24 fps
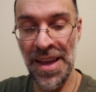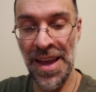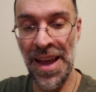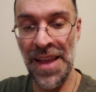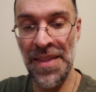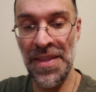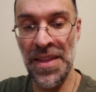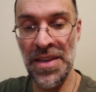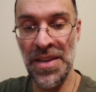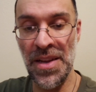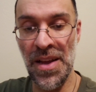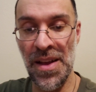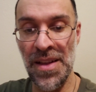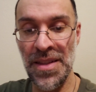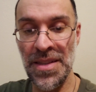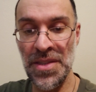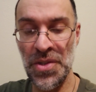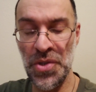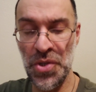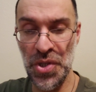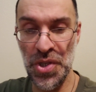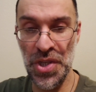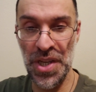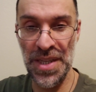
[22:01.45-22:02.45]
and the
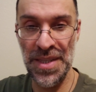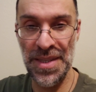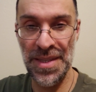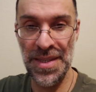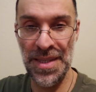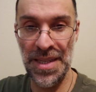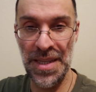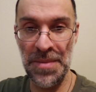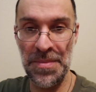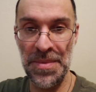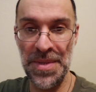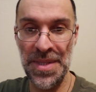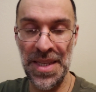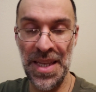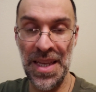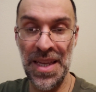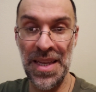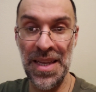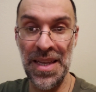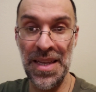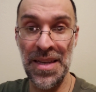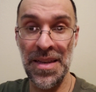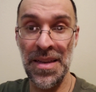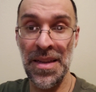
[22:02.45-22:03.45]
knowledge just seeps
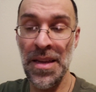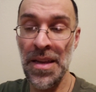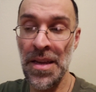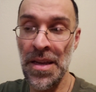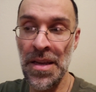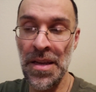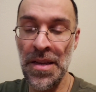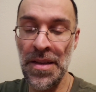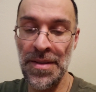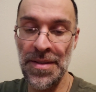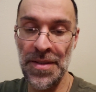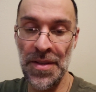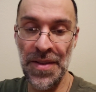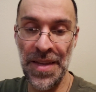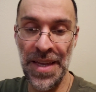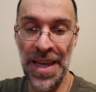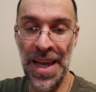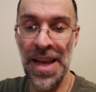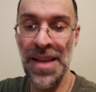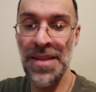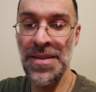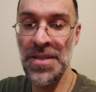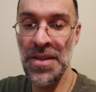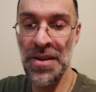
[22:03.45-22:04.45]
in. So the
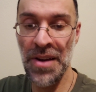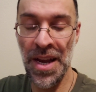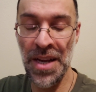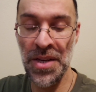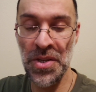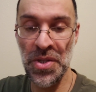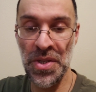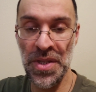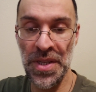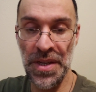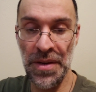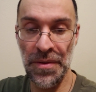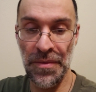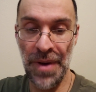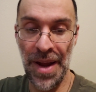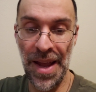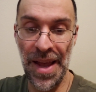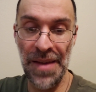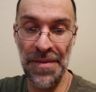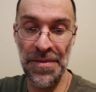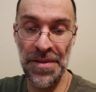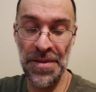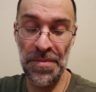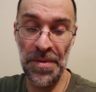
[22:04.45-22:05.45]
answer actually
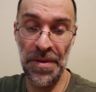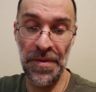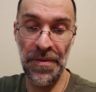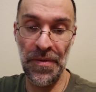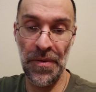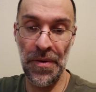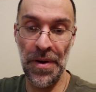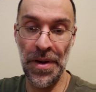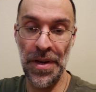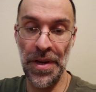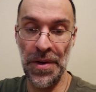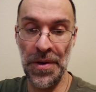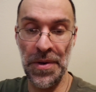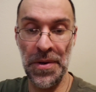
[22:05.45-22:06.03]
arrives before your